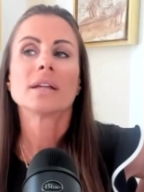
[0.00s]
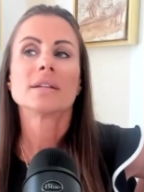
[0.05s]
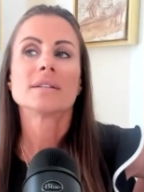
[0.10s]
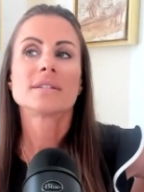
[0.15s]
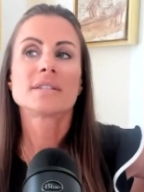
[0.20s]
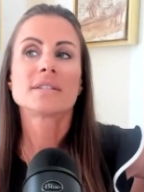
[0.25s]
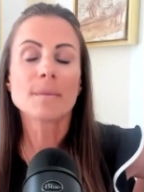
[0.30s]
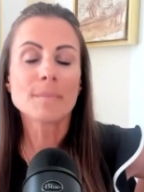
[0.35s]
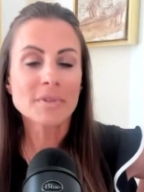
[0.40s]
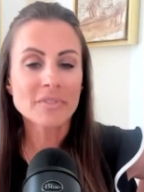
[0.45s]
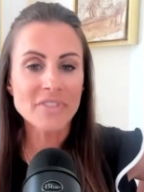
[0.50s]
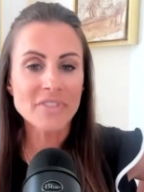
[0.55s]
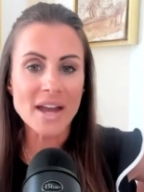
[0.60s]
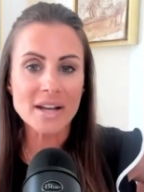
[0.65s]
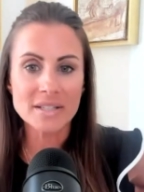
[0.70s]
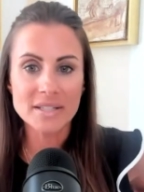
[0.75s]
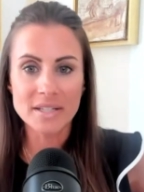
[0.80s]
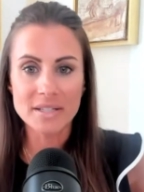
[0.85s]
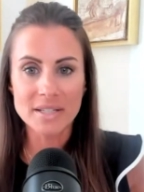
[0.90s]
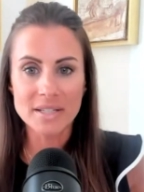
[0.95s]
some of that
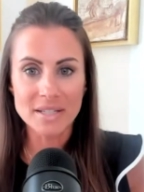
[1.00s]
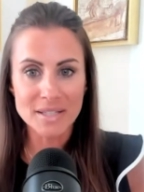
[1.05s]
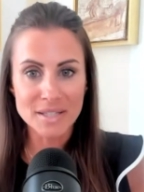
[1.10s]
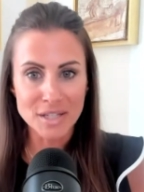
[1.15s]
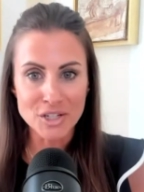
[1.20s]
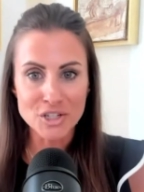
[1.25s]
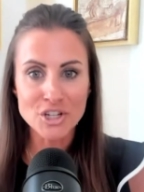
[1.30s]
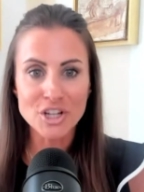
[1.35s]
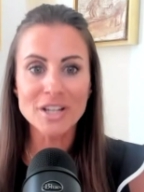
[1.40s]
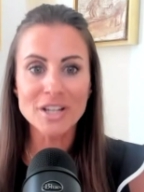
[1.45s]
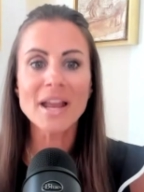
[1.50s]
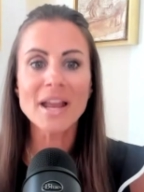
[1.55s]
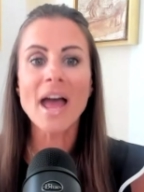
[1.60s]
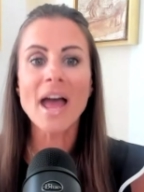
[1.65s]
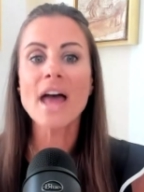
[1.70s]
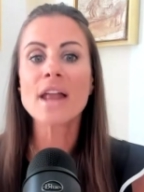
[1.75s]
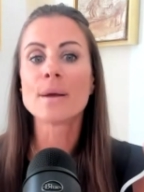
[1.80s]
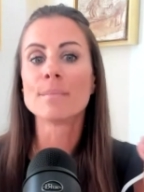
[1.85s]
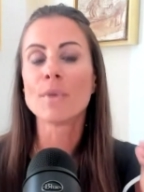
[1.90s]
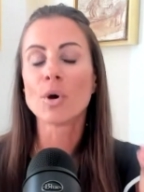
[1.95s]
is a decision
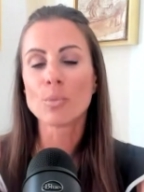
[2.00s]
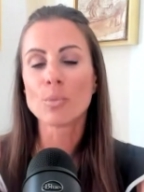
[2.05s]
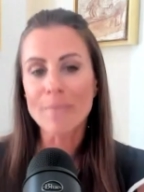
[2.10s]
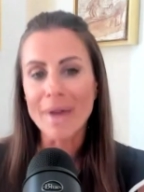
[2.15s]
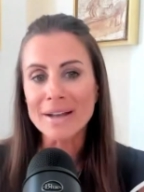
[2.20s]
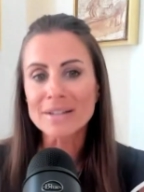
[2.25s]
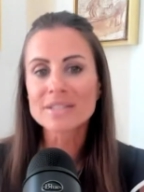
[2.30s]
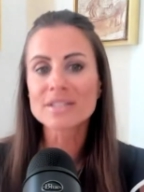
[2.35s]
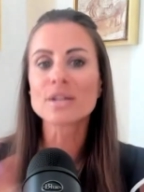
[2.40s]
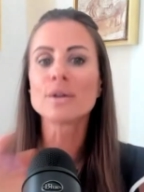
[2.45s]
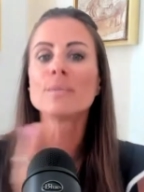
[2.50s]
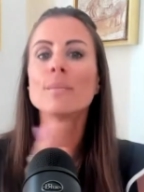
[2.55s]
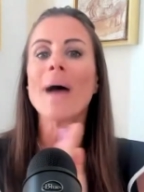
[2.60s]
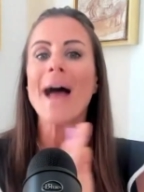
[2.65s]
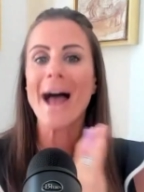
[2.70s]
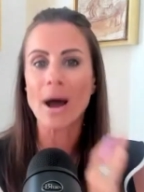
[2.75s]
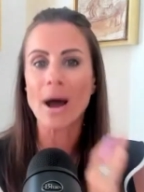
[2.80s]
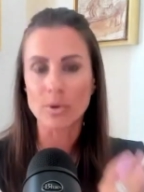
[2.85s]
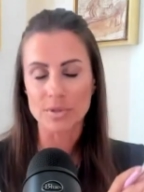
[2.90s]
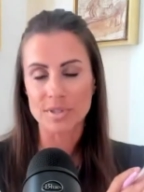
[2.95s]
and a momentum
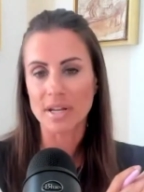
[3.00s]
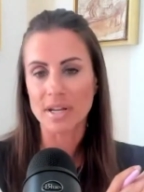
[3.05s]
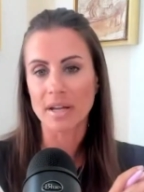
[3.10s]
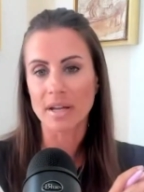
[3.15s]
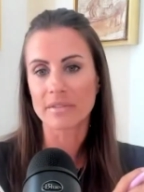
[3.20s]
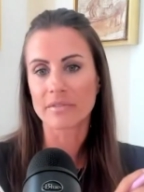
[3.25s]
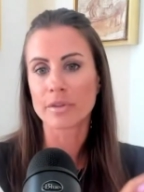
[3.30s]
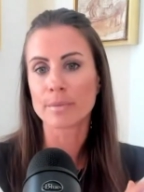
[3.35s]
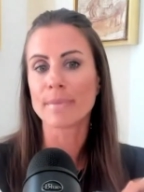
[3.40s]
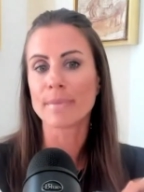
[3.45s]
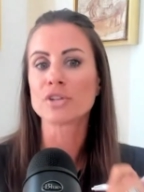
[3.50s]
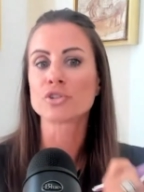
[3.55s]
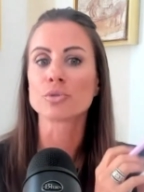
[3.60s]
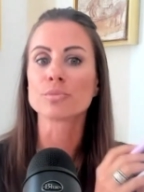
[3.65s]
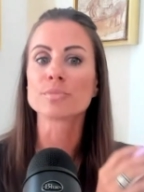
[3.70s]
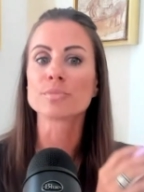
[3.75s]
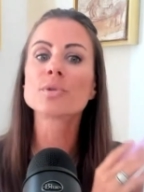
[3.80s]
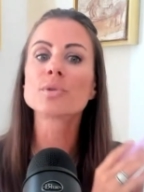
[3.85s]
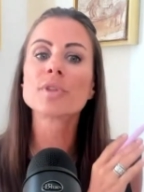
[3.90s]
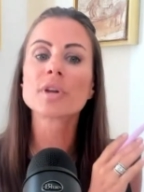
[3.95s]
outside of the
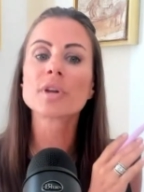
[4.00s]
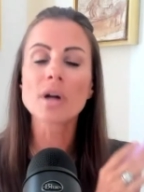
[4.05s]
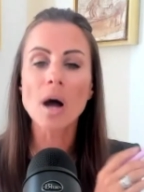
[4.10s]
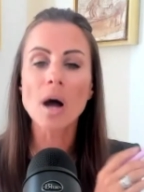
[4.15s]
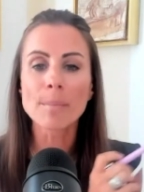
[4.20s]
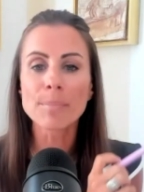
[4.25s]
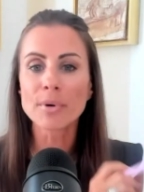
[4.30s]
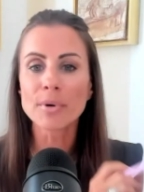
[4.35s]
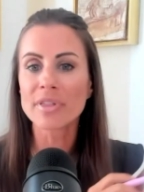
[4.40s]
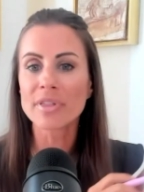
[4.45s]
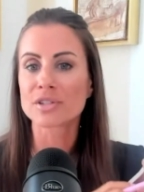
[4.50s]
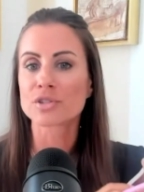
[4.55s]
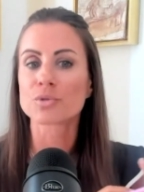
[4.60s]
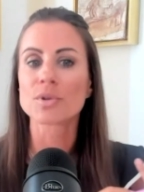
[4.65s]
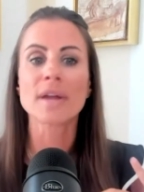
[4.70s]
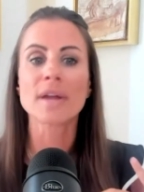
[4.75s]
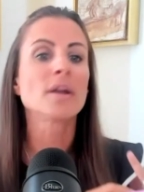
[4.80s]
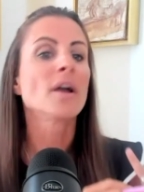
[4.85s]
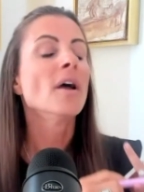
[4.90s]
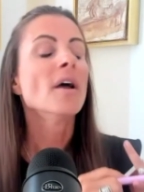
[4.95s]
bedroom. So the couple that's
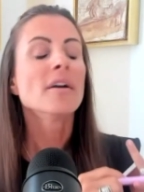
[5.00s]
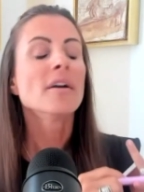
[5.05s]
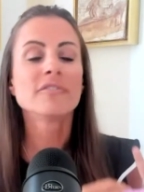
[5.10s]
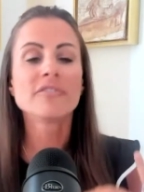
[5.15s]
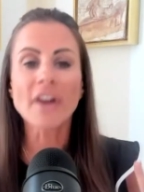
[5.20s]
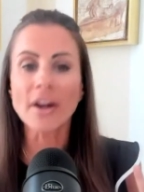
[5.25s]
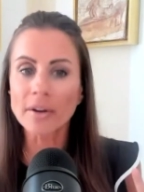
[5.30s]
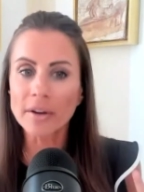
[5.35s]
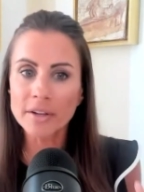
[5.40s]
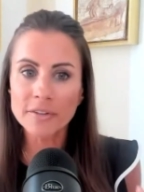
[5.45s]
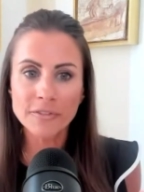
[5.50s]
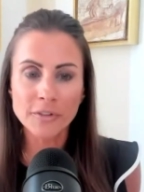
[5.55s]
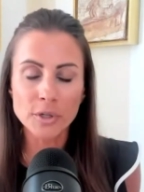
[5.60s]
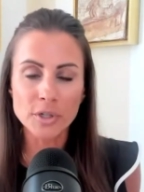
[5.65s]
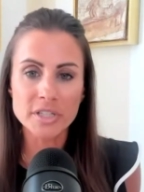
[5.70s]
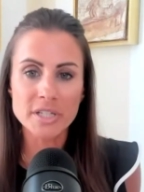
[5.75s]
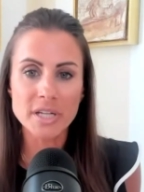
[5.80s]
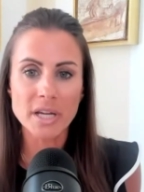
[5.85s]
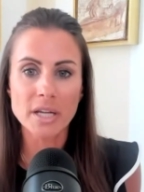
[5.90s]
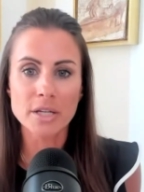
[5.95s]
like very
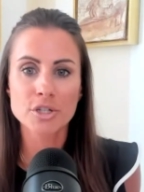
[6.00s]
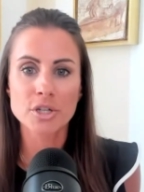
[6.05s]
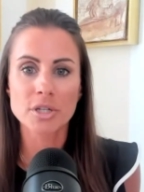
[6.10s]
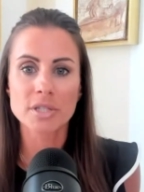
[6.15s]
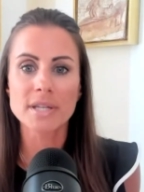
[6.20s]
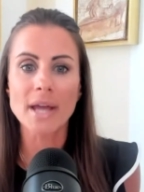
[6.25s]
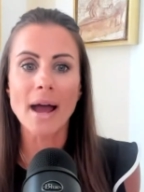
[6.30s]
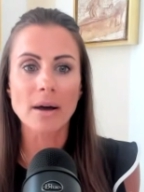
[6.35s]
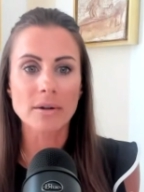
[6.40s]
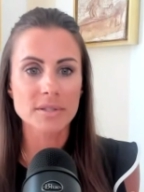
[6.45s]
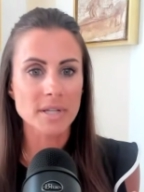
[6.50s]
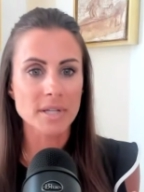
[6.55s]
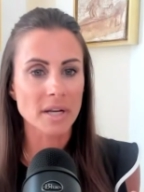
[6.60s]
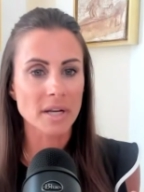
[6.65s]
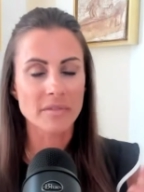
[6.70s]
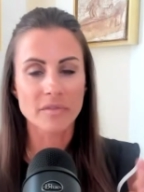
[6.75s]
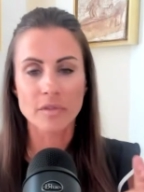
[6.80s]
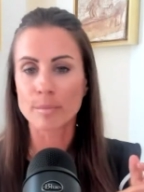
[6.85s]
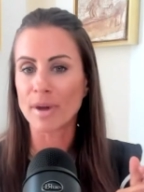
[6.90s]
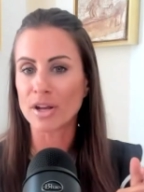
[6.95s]
flirtatious
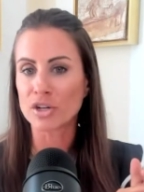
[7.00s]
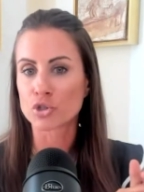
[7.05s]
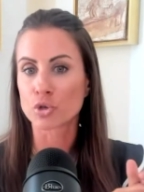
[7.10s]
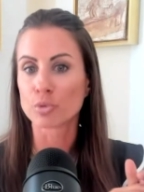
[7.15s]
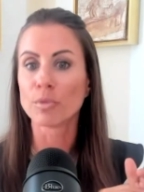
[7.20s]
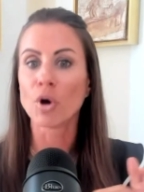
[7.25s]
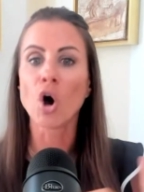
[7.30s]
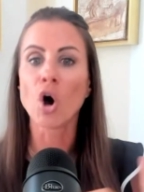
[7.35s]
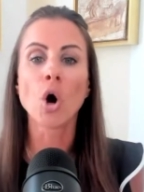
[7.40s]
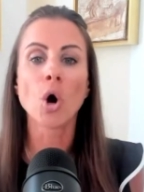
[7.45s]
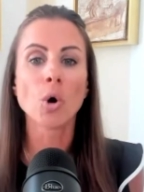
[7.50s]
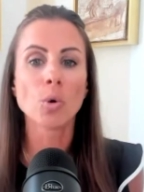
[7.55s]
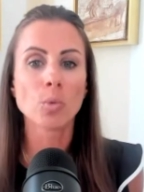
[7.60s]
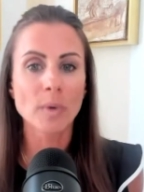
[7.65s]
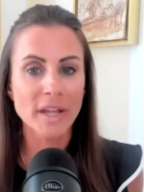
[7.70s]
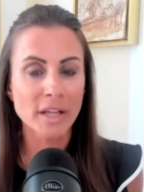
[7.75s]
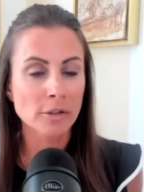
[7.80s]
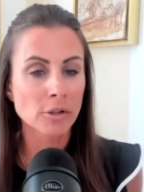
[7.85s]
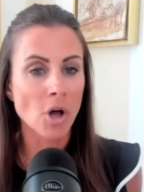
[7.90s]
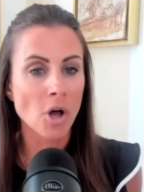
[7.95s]
outside of the bedroom all
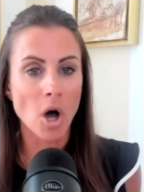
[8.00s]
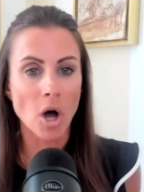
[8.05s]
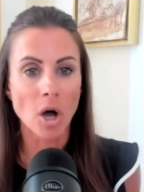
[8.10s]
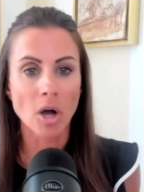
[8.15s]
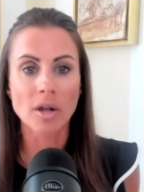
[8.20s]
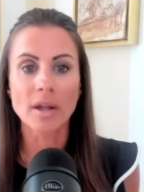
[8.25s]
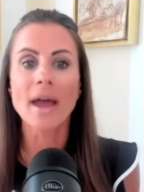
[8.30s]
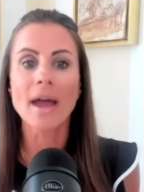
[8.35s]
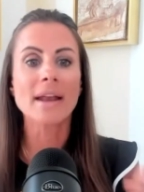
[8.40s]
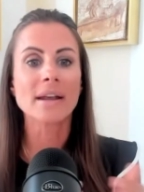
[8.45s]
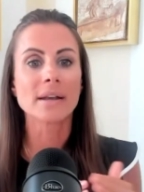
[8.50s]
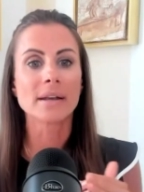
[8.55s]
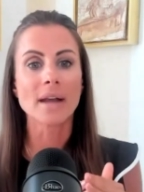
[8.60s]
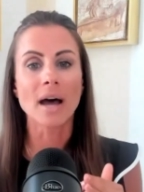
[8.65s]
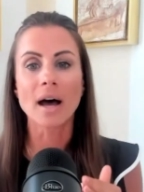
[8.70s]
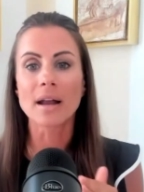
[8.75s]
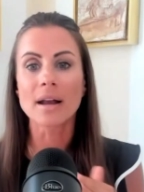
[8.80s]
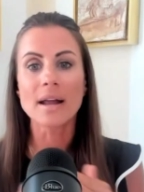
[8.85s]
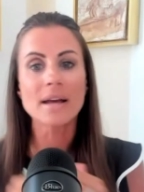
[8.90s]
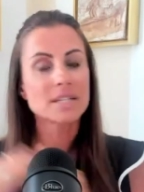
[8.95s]
week long, and
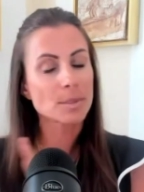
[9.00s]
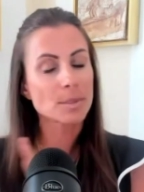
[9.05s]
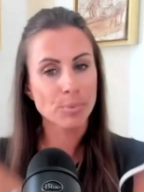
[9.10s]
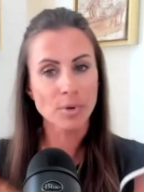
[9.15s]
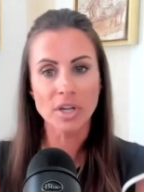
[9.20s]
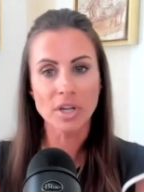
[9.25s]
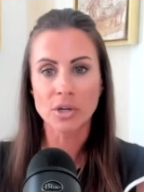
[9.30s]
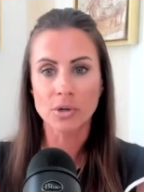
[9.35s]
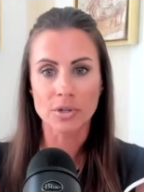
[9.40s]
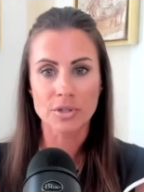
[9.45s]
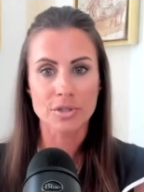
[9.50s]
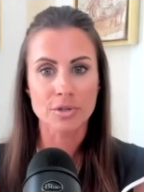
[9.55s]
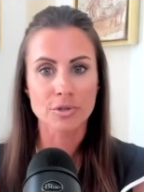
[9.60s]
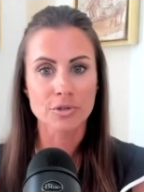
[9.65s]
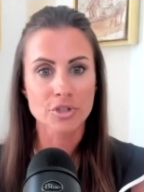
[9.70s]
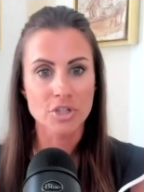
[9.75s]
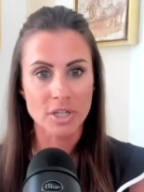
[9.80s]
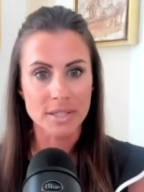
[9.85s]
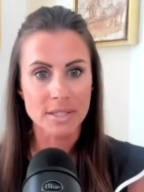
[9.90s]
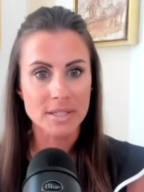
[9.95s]
not as a precursor
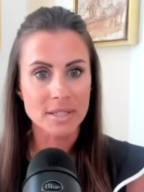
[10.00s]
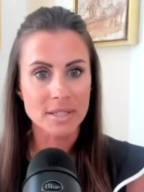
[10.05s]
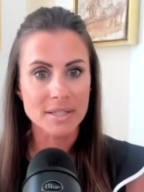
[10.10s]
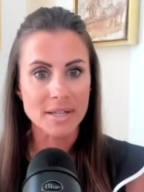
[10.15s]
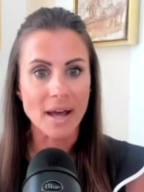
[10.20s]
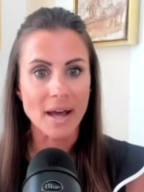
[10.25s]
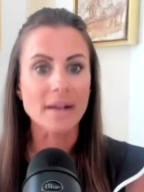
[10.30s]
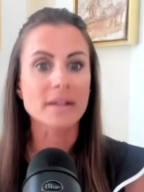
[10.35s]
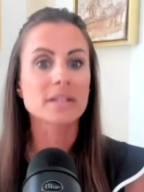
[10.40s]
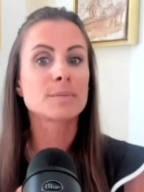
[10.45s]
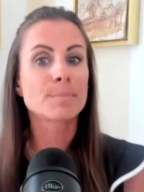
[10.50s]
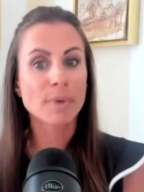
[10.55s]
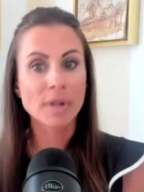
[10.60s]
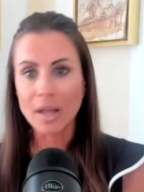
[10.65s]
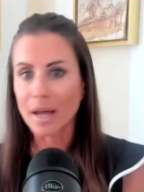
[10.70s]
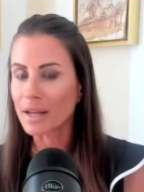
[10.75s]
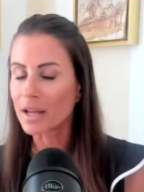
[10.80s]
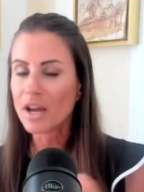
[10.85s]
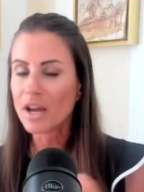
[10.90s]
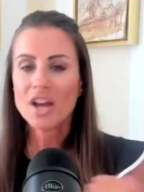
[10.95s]
just to sex, but
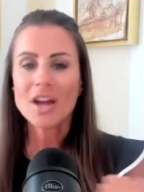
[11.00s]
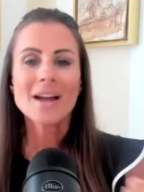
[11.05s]
like